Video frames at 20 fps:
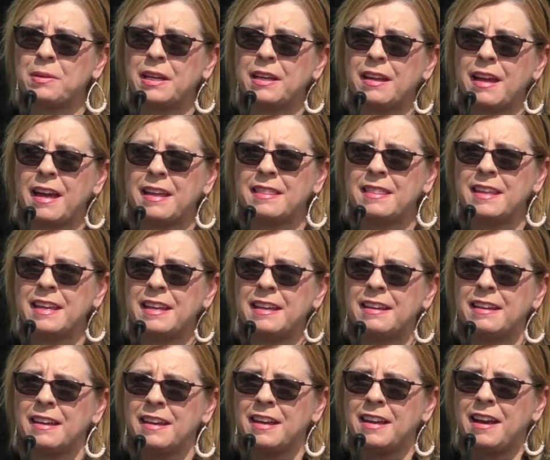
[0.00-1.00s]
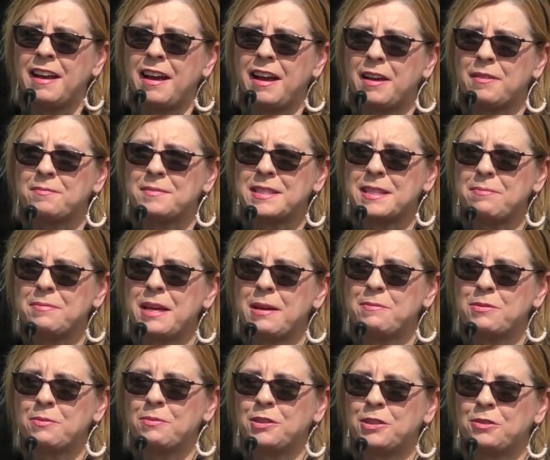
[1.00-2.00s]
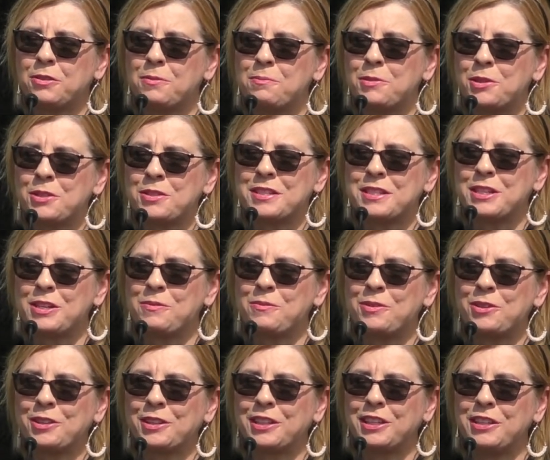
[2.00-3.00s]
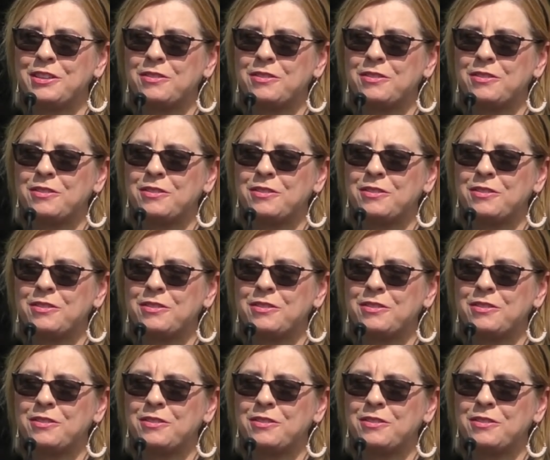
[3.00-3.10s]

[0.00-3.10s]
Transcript: But I think um, sometimes when you're immersed in work,